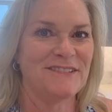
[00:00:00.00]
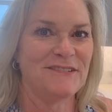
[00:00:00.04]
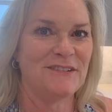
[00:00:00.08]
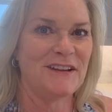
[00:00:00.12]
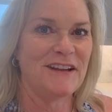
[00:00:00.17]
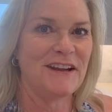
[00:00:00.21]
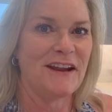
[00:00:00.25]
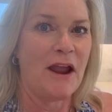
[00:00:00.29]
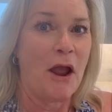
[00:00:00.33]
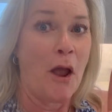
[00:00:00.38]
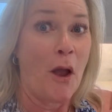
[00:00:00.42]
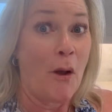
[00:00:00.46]

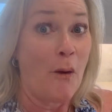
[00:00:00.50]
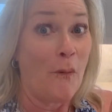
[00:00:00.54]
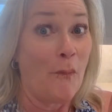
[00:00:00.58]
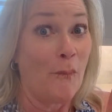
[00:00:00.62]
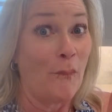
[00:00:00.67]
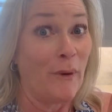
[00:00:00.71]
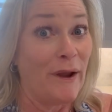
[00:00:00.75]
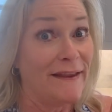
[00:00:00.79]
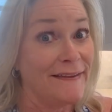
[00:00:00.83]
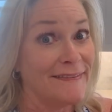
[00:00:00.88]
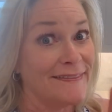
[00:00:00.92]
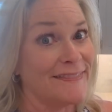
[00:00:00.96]
V,
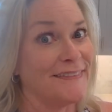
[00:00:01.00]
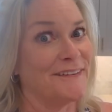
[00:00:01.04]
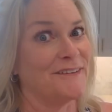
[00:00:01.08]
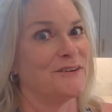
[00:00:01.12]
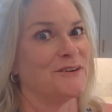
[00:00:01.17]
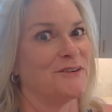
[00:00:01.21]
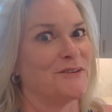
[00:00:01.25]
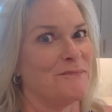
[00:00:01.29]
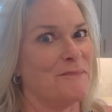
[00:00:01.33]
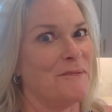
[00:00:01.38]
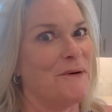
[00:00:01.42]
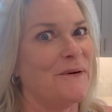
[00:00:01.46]
wait,
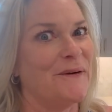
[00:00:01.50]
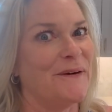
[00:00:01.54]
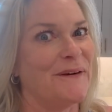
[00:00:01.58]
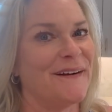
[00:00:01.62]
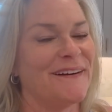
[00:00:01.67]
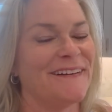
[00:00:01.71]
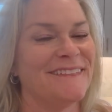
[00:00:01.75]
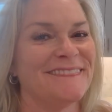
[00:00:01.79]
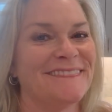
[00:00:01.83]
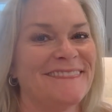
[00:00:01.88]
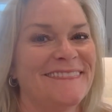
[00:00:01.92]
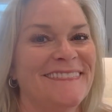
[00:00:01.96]
there's
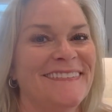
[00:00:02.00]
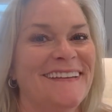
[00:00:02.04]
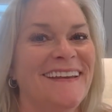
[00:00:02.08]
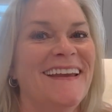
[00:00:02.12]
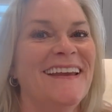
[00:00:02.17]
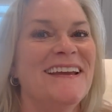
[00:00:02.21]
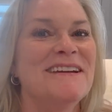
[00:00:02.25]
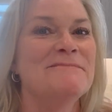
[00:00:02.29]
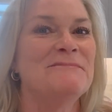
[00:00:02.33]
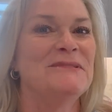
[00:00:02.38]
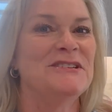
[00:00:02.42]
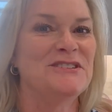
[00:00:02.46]
more.
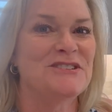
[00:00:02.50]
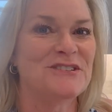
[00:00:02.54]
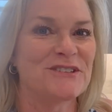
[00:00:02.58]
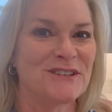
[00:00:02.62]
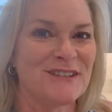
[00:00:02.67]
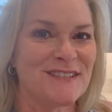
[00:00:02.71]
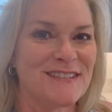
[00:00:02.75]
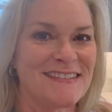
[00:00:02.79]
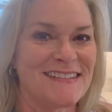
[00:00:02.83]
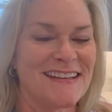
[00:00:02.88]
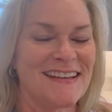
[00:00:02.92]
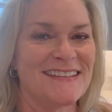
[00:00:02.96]
Be sure
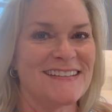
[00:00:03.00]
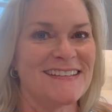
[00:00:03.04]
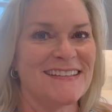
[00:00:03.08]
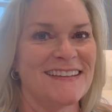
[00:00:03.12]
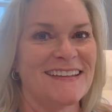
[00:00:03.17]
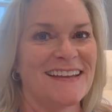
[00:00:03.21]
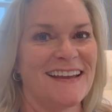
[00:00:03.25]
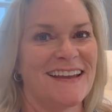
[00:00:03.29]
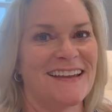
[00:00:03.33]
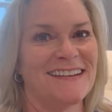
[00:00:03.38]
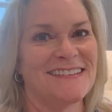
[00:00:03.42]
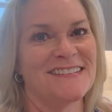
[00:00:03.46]
to stay to
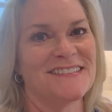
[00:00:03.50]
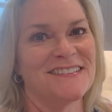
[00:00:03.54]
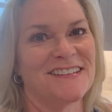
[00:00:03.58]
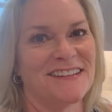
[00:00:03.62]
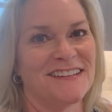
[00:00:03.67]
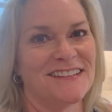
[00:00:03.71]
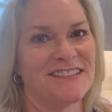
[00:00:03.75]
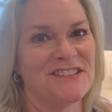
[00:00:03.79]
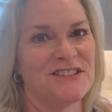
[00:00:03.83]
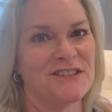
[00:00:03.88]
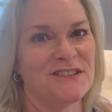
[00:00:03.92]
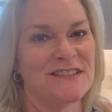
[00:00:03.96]
the end so
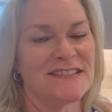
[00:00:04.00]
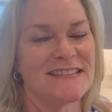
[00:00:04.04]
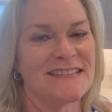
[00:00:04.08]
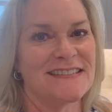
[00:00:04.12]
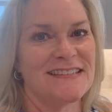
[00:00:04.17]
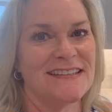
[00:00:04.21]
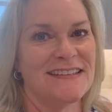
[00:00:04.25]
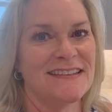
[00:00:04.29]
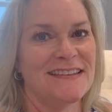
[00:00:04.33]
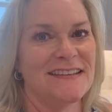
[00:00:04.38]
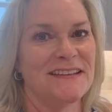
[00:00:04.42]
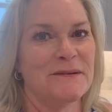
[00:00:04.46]
that you could
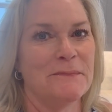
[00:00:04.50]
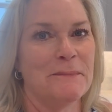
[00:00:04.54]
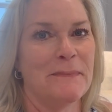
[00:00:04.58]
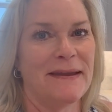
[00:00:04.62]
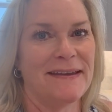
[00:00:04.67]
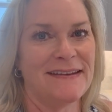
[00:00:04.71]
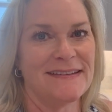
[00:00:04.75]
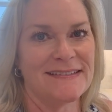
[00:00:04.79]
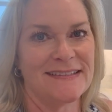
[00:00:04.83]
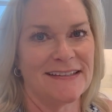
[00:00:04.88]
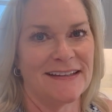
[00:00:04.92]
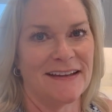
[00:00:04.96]
see the
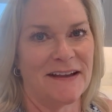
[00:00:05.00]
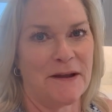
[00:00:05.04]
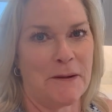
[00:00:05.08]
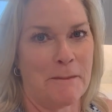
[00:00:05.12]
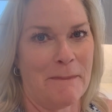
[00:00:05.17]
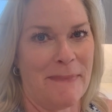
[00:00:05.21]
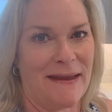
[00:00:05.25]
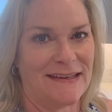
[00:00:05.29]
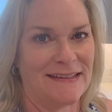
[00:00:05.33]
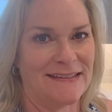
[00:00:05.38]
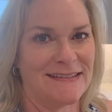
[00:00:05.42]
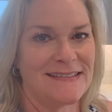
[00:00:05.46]
amazing
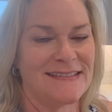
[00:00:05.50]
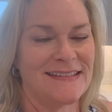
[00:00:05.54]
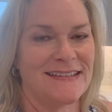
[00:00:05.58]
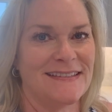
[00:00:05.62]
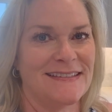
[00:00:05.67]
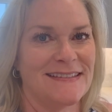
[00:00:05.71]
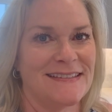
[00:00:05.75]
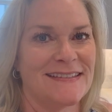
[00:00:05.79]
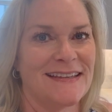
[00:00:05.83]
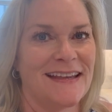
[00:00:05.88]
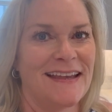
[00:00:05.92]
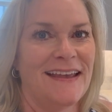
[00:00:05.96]

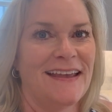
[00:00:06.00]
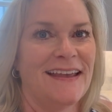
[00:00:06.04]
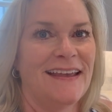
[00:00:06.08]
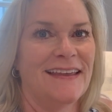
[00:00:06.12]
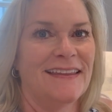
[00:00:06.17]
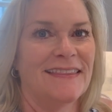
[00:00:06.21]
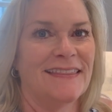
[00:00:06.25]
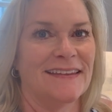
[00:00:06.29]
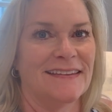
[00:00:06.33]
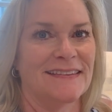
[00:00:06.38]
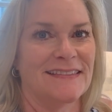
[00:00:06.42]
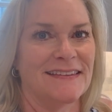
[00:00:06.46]
amenities
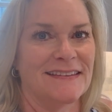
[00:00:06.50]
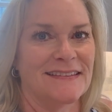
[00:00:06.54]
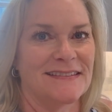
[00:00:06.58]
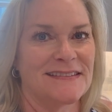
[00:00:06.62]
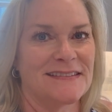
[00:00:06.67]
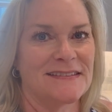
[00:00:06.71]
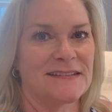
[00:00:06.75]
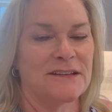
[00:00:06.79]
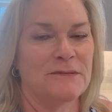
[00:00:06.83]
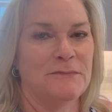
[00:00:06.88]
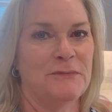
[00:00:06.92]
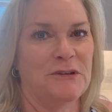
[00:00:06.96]
that
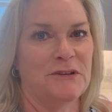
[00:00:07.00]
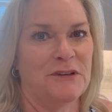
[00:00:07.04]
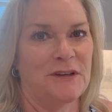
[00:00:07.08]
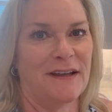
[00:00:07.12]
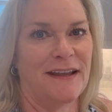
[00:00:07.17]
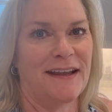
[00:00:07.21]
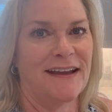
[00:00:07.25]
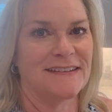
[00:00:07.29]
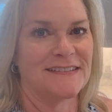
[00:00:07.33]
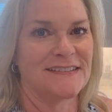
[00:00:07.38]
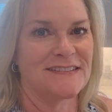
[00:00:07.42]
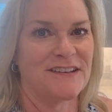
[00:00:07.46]
this community
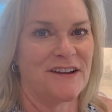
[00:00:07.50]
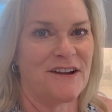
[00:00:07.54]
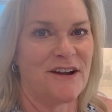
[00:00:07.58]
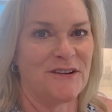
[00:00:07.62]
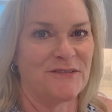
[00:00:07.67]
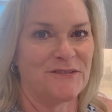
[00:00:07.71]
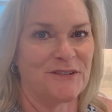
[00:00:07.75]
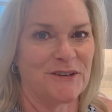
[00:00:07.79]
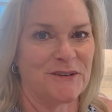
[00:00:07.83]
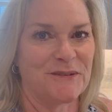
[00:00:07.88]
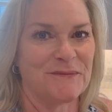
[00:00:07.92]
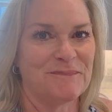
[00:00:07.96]
has to
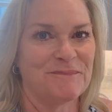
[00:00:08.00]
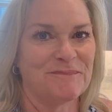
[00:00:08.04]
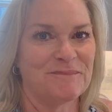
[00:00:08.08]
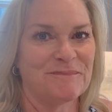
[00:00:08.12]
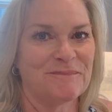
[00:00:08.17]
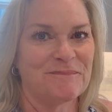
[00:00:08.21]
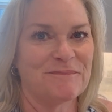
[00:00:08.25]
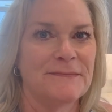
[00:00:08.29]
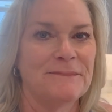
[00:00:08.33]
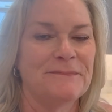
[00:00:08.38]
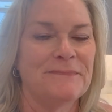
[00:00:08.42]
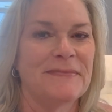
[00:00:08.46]
offer.
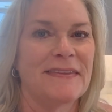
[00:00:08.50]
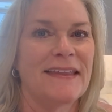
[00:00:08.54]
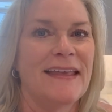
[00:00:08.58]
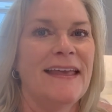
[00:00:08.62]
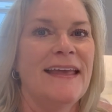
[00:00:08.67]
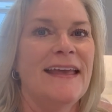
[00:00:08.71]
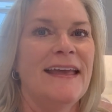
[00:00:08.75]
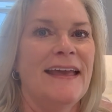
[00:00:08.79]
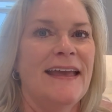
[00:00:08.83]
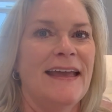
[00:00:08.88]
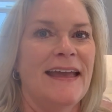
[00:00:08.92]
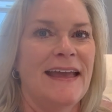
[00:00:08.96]

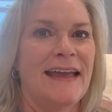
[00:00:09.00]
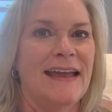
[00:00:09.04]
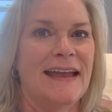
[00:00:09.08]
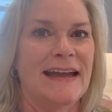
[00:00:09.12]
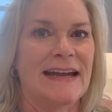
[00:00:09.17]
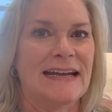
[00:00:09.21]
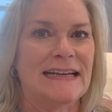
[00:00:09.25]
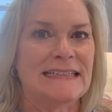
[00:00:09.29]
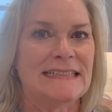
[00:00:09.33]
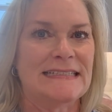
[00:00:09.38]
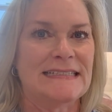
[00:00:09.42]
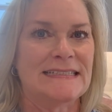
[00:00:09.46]

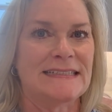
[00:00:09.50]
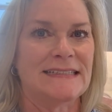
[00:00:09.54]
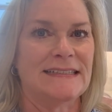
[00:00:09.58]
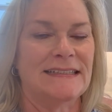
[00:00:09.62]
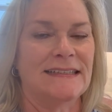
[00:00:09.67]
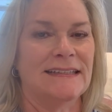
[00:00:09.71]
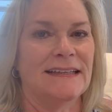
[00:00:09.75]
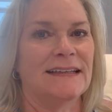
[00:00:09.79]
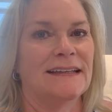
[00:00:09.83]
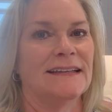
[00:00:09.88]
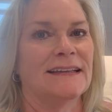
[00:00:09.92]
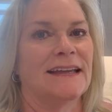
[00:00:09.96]
And
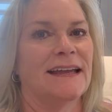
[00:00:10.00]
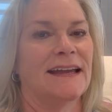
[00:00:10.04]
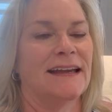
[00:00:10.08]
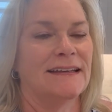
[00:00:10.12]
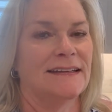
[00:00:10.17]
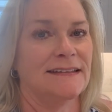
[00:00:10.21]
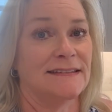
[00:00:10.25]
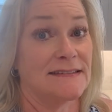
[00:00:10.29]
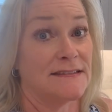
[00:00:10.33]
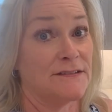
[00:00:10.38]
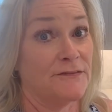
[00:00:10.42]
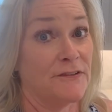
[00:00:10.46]
again,
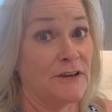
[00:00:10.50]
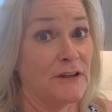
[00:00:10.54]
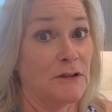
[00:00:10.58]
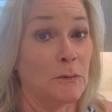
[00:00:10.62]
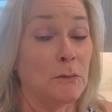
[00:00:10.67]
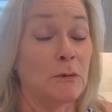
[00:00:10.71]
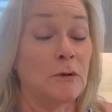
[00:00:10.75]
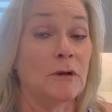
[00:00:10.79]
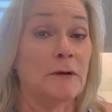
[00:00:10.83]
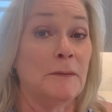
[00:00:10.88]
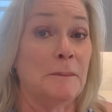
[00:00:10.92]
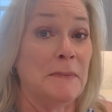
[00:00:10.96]
it's
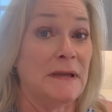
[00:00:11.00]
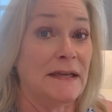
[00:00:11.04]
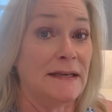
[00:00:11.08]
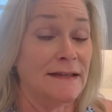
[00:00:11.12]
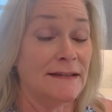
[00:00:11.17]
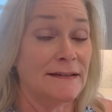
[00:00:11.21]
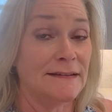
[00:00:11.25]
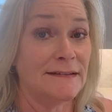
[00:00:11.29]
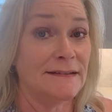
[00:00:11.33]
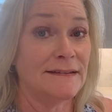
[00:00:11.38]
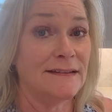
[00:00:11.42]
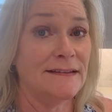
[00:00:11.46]
available
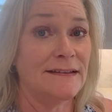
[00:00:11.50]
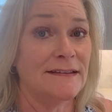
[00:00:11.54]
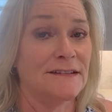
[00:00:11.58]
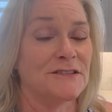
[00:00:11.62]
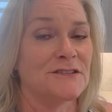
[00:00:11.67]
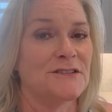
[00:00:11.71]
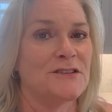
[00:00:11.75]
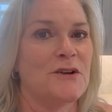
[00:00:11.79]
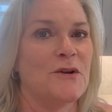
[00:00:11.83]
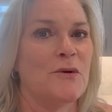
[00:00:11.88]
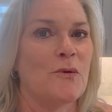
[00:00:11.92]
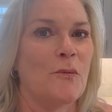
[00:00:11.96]
immediately.
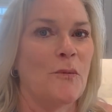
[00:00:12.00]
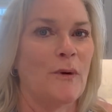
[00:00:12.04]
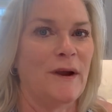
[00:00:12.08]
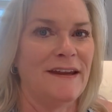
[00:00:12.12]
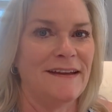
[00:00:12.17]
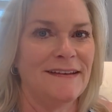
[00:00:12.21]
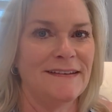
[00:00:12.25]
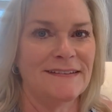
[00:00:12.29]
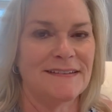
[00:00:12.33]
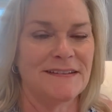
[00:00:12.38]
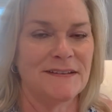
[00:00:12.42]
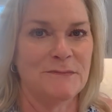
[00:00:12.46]
There's no
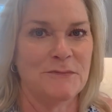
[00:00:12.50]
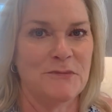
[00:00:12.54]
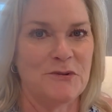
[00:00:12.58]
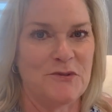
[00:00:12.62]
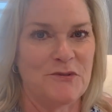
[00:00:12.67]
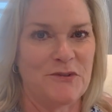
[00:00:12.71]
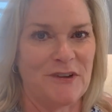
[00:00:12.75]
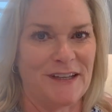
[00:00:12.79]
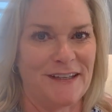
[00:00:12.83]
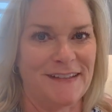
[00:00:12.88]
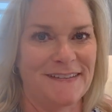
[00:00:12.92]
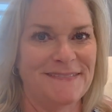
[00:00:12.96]
wait to
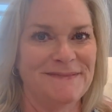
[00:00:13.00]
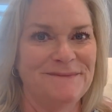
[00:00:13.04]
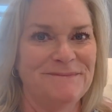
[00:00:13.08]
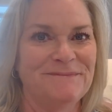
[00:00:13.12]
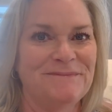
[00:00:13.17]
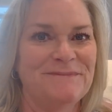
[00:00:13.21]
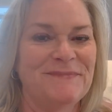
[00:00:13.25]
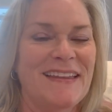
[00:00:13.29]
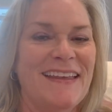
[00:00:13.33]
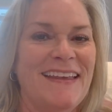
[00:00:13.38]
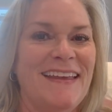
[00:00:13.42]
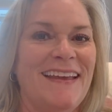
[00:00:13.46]
move in,
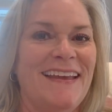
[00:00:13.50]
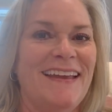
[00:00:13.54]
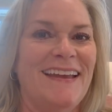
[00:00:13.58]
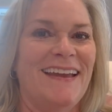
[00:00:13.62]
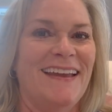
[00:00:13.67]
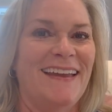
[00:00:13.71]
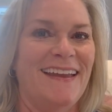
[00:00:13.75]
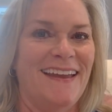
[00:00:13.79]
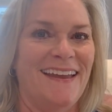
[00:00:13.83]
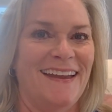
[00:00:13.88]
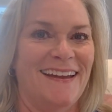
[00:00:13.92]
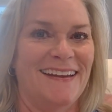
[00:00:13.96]

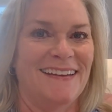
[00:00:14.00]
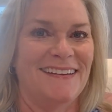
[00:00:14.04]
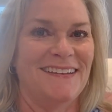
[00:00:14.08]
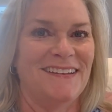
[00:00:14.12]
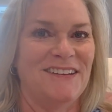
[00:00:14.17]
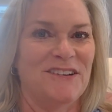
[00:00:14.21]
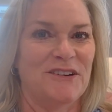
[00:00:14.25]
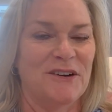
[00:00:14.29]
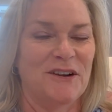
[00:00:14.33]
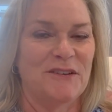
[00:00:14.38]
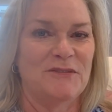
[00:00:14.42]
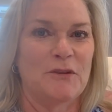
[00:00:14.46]
and
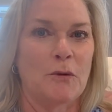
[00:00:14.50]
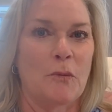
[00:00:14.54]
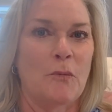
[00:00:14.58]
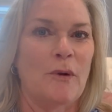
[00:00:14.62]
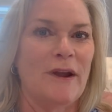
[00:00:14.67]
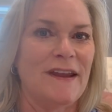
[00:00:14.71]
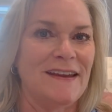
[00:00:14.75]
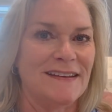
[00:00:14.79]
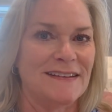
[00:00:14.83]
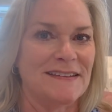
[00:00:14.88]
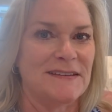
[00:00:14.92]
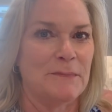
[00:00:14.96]
you don't have to
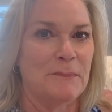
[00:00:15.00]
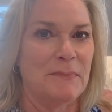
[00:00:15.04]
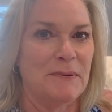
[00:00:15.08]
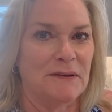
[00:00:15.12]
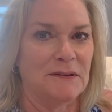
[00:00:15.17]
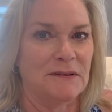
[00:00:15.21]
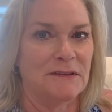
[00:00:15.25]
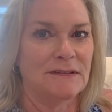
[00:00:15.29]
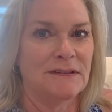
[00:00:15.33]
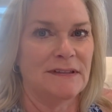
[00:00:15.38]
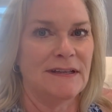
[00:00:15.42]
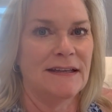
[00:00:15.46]
wait to
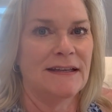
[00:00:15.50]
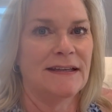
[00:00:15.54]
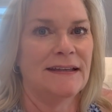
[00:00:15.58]
build.